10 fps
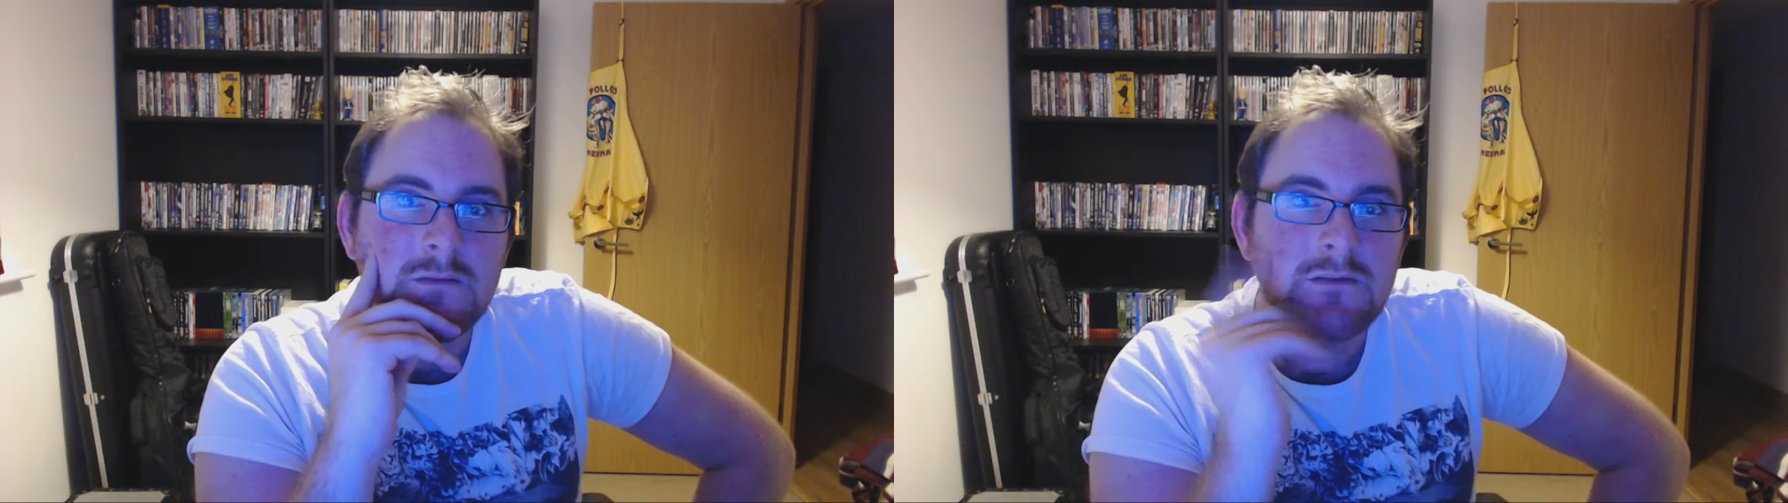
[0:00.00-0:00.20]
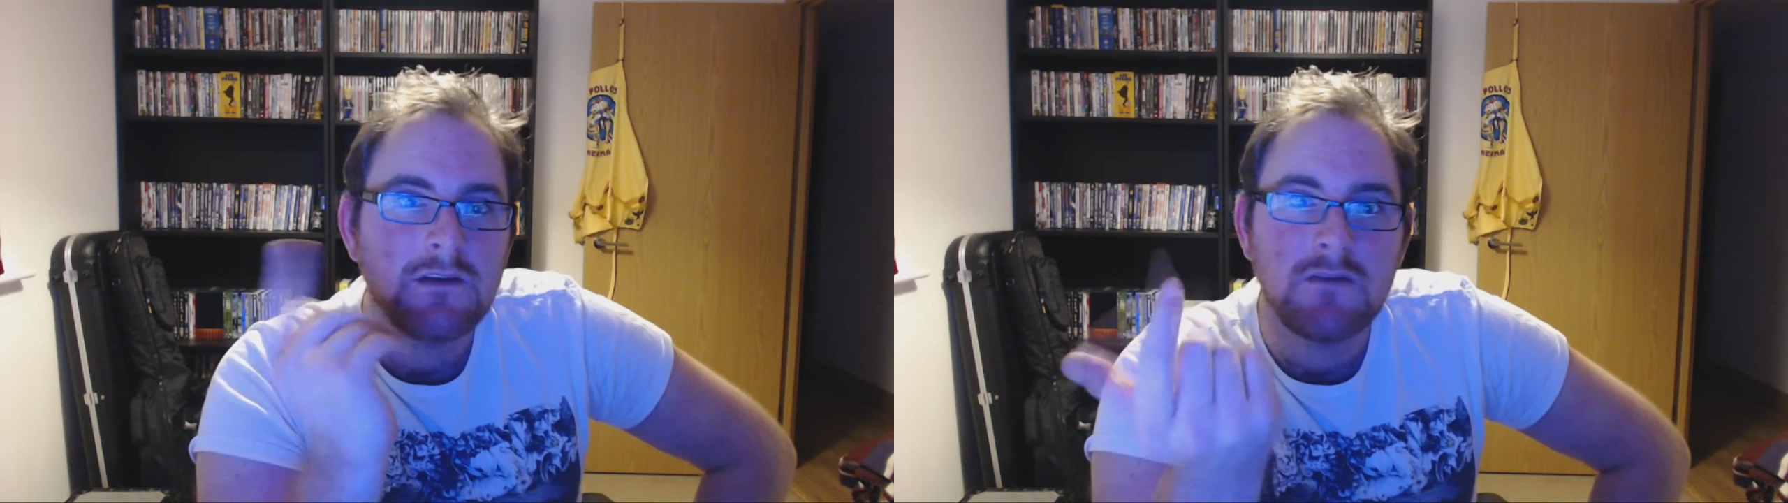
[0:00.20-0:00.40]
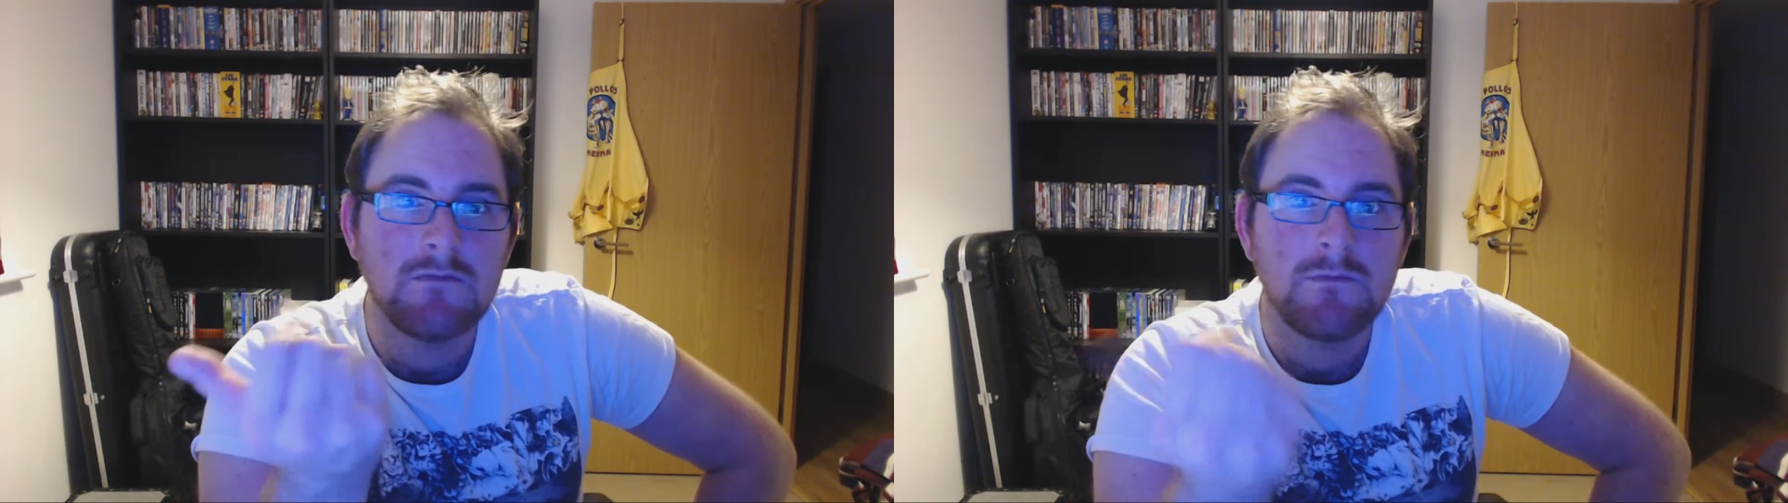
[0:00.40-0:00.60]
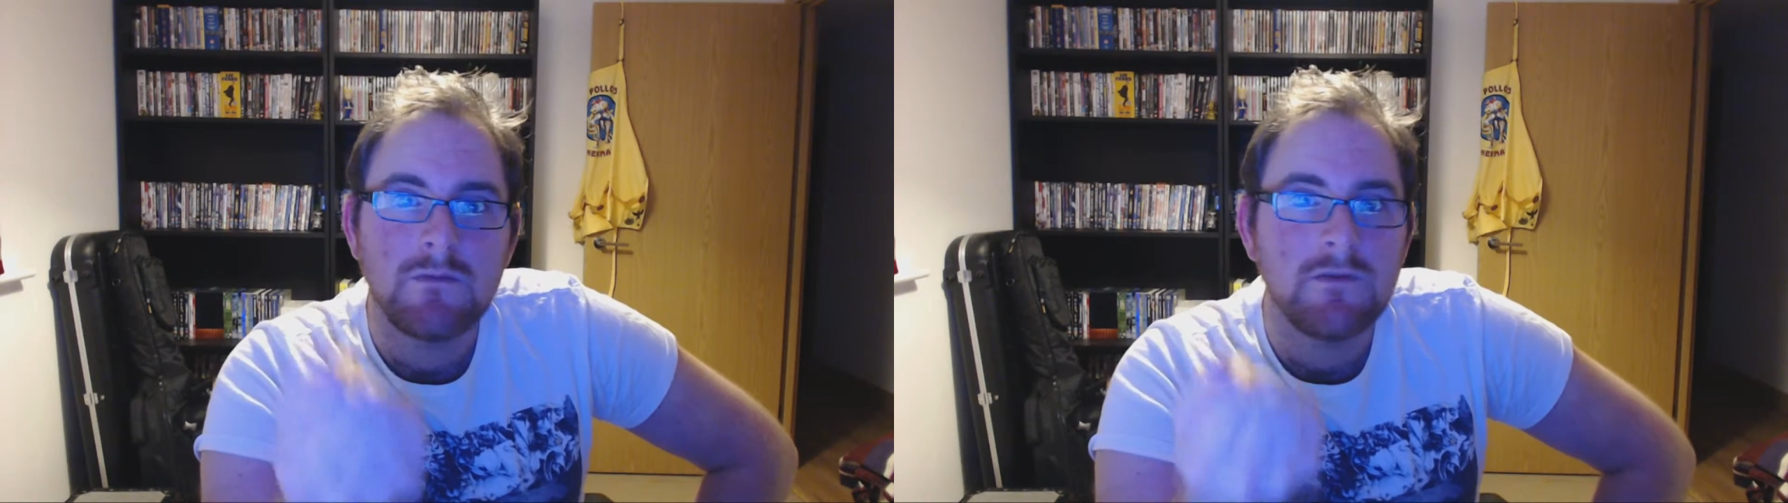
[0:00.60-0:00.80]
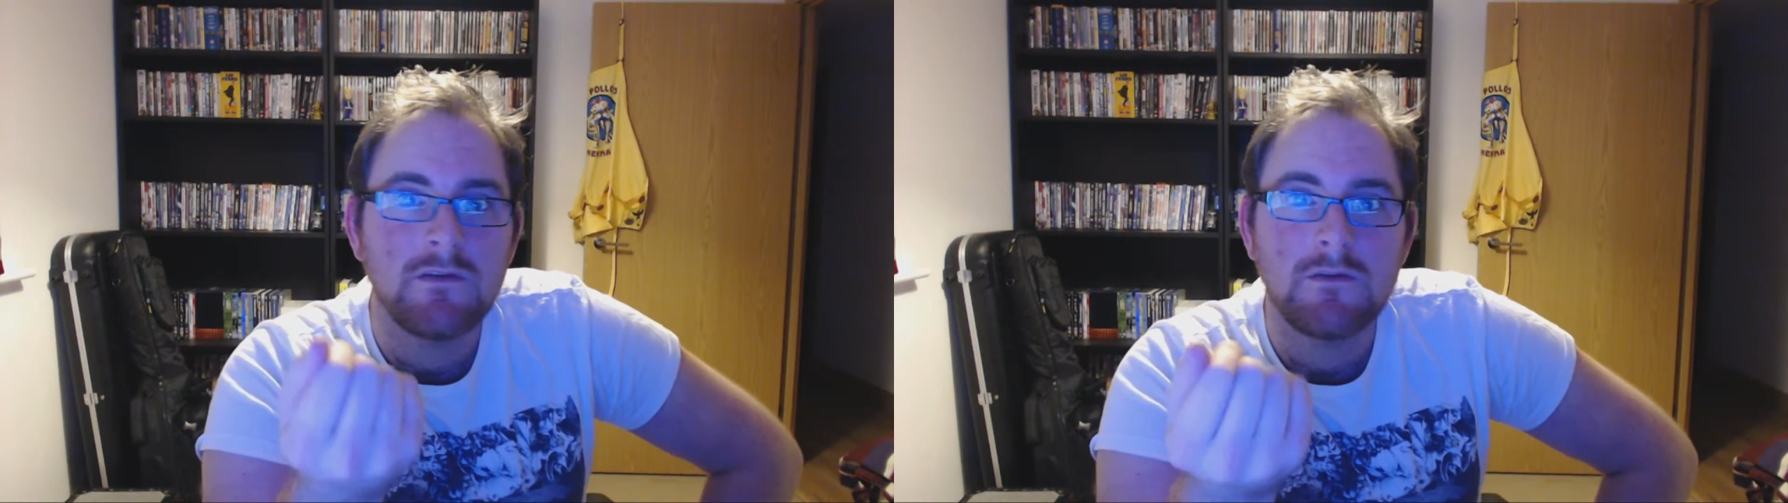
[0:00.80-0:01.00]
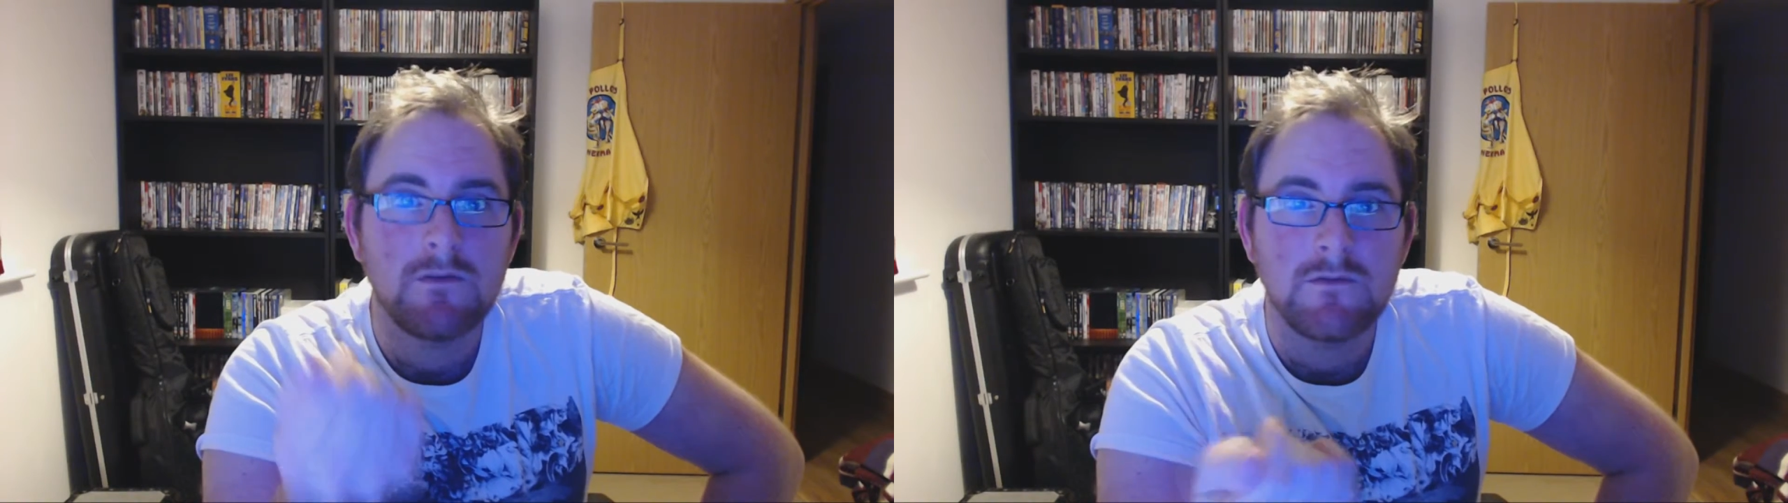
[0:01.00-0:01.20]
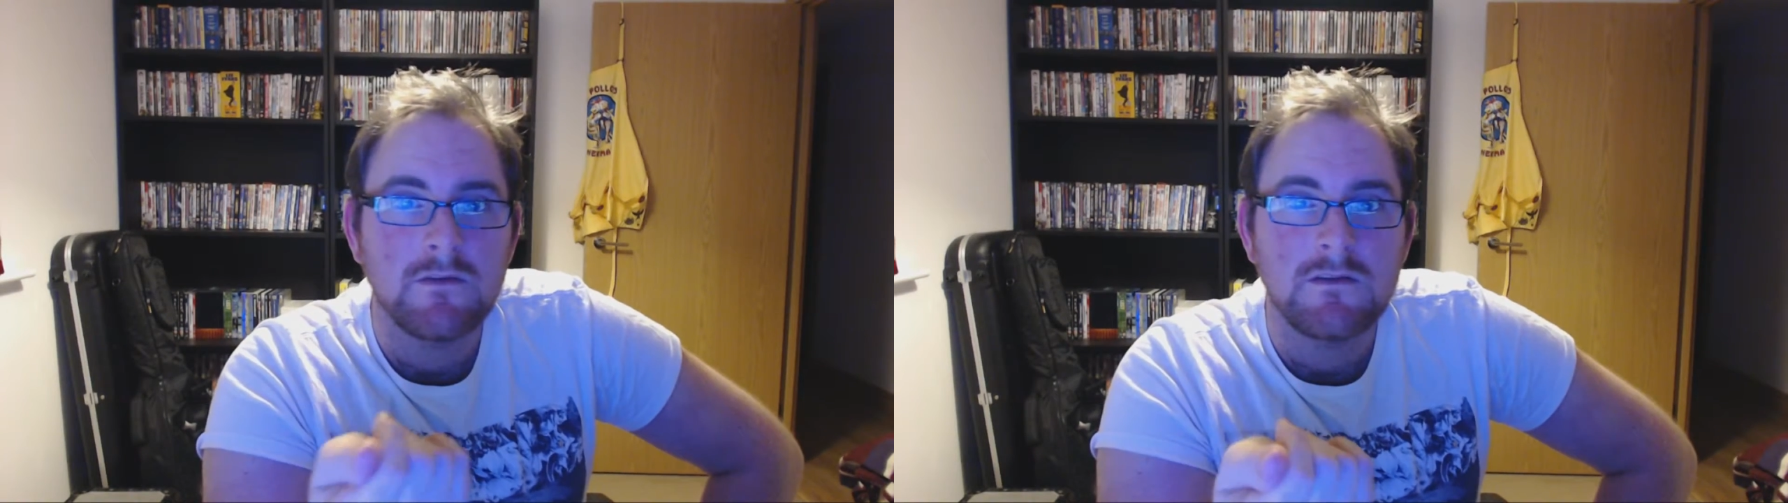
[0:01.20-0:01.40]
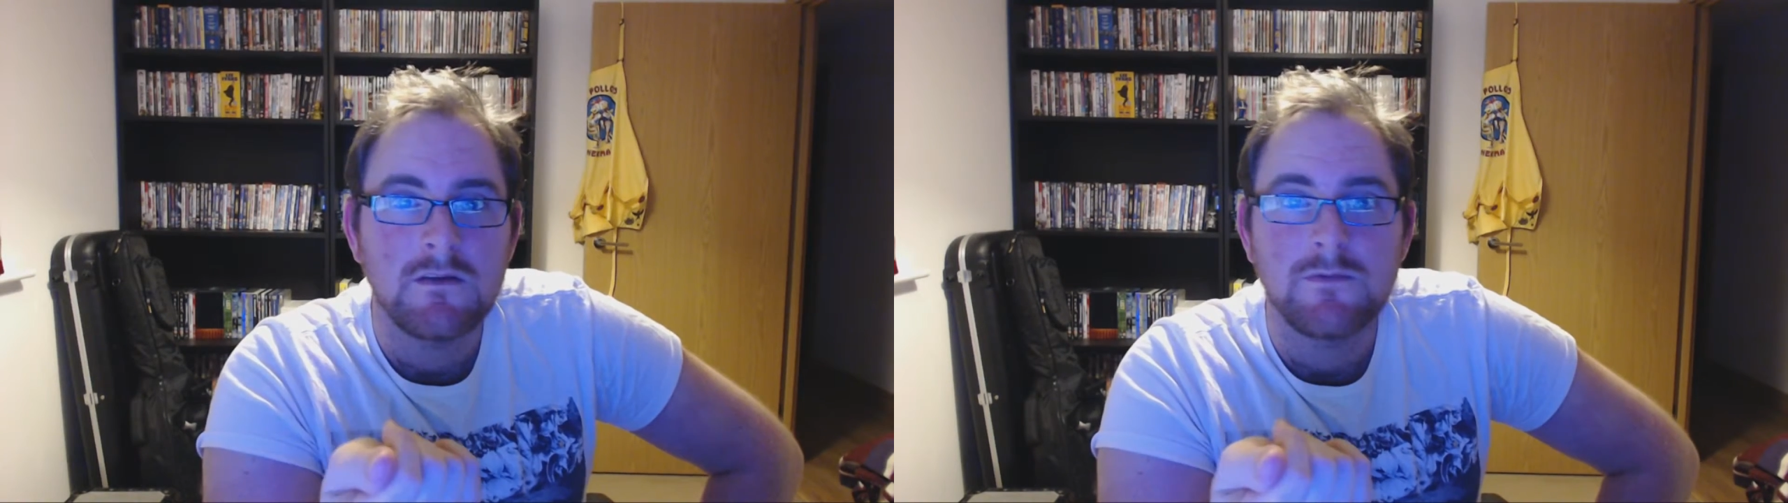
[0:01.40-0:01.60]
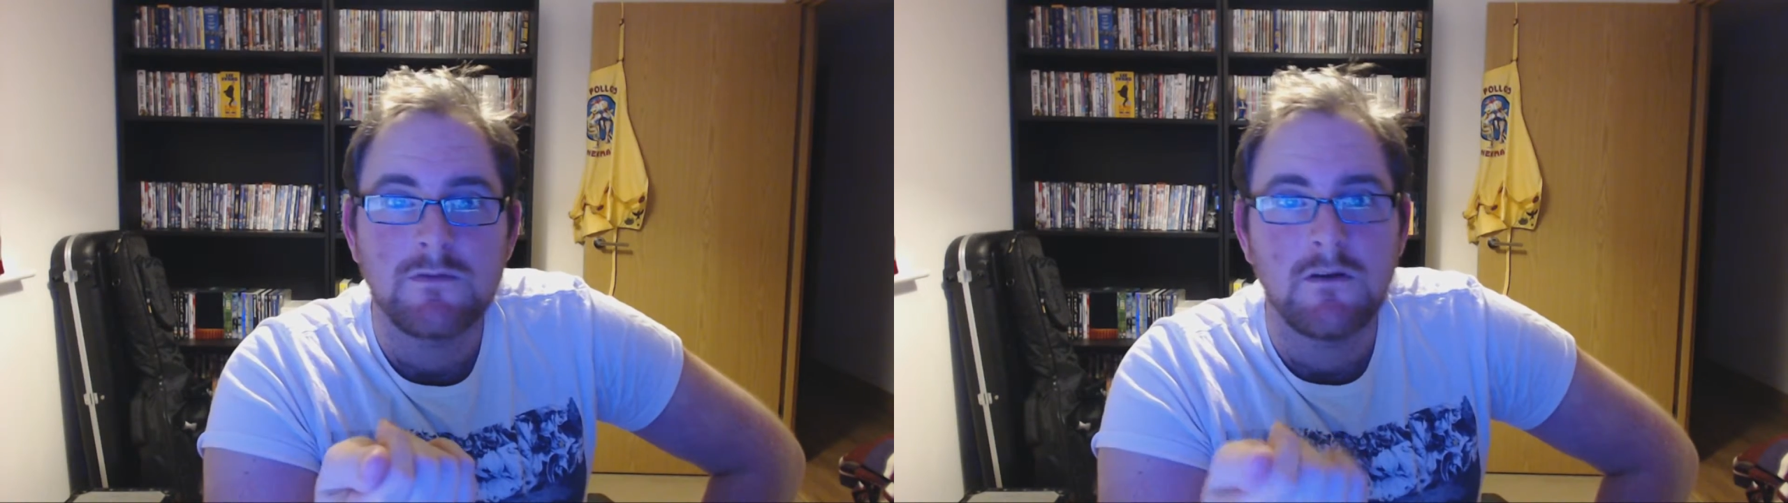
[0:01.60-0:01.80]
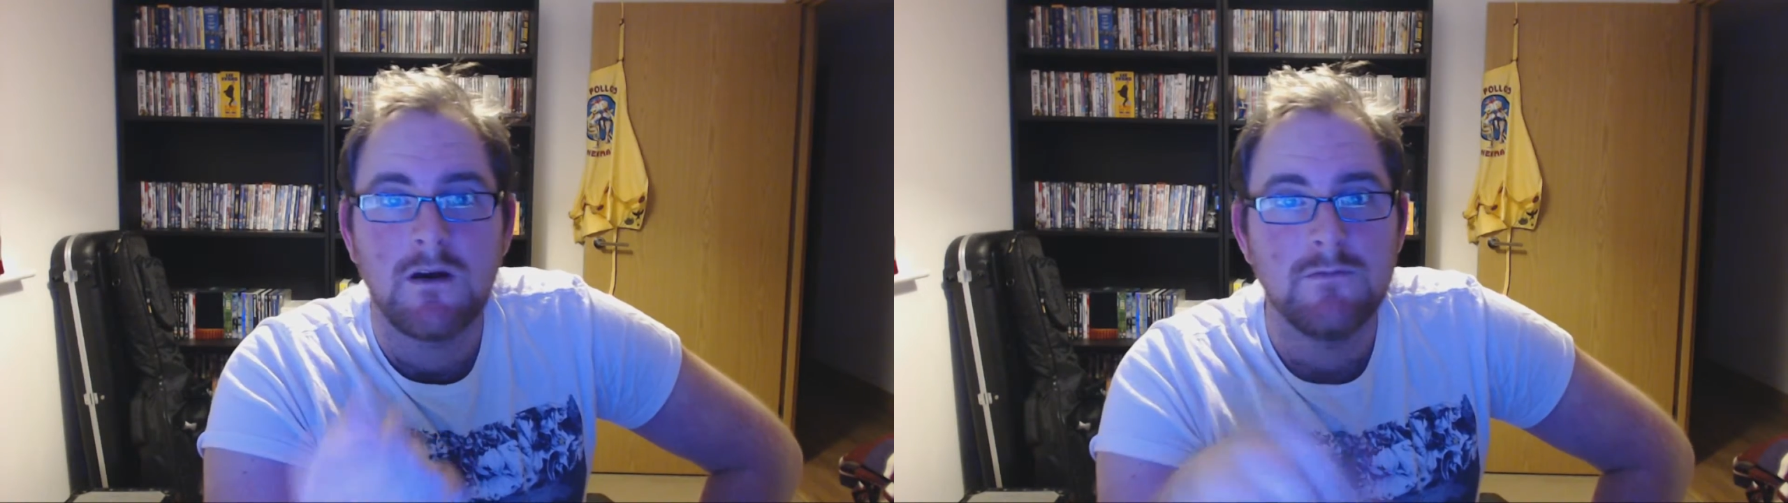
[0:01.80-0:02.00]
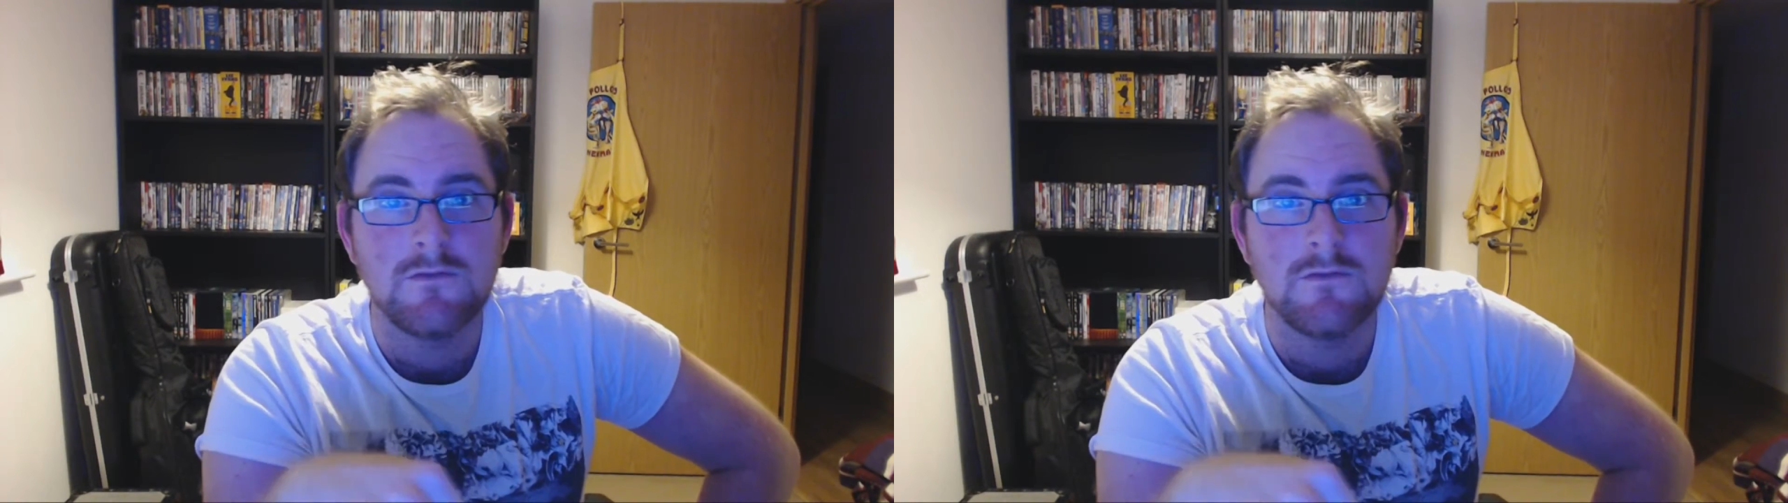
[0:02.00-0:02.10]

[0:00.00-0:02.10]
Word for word: So if you're subscribed,